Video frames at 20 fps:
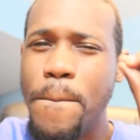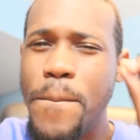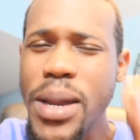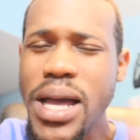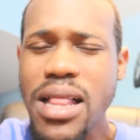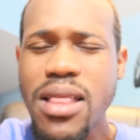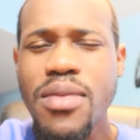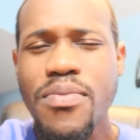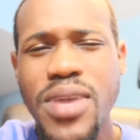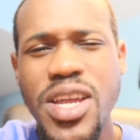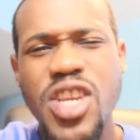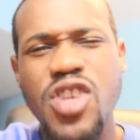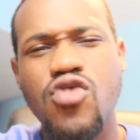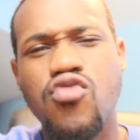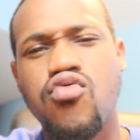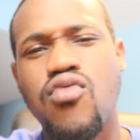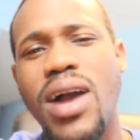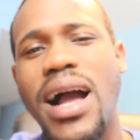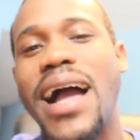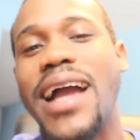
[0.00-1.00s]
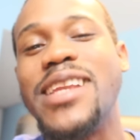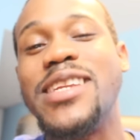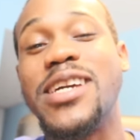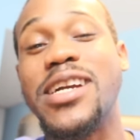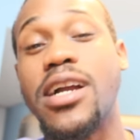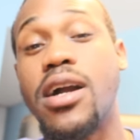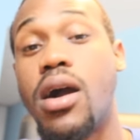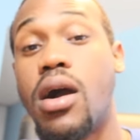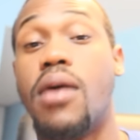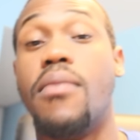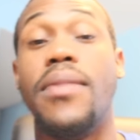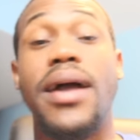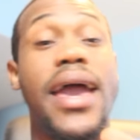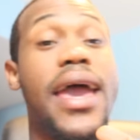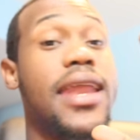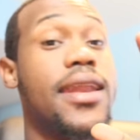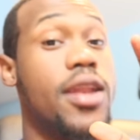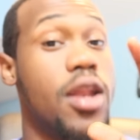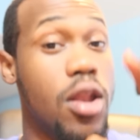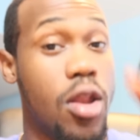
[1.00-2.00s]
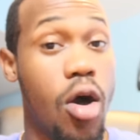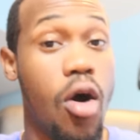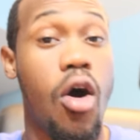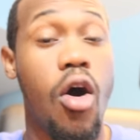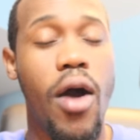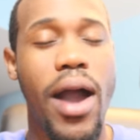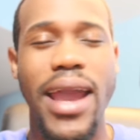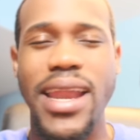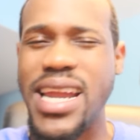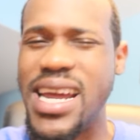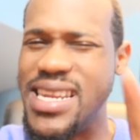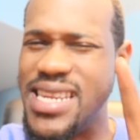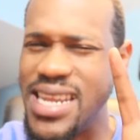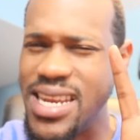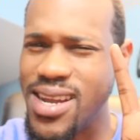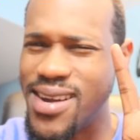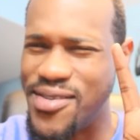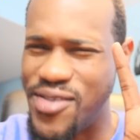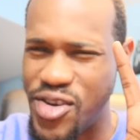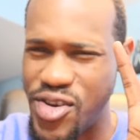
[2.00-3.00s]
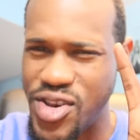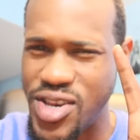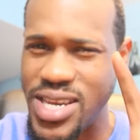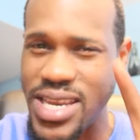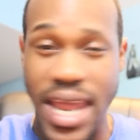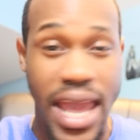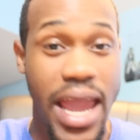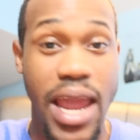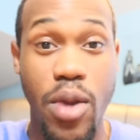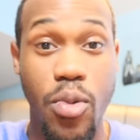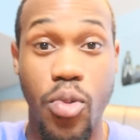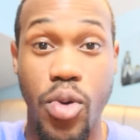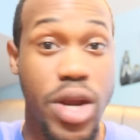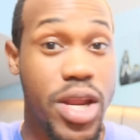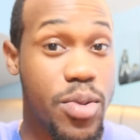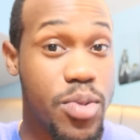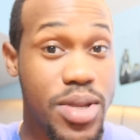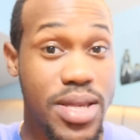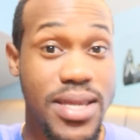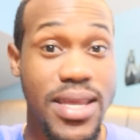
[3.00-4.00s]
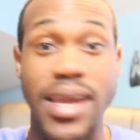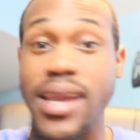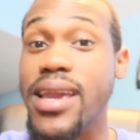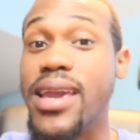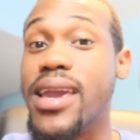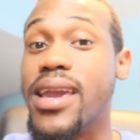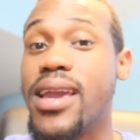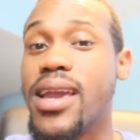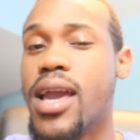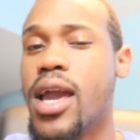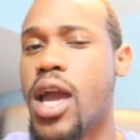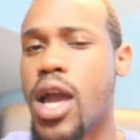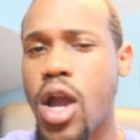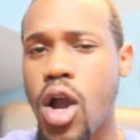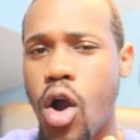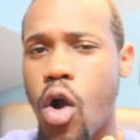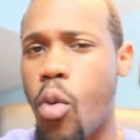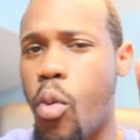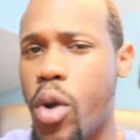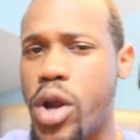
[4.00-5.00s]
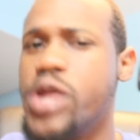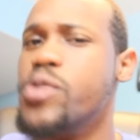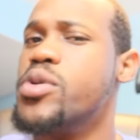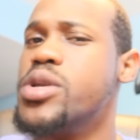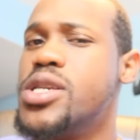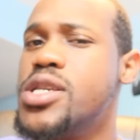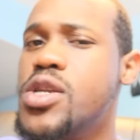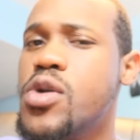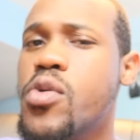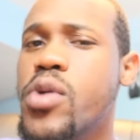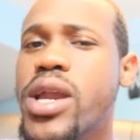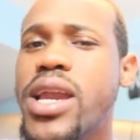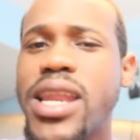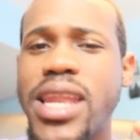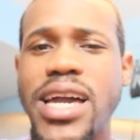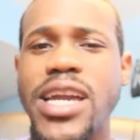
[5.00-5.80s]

Bellamy tried to come at Law, and I didn't understand what he was thinking or what he was doing.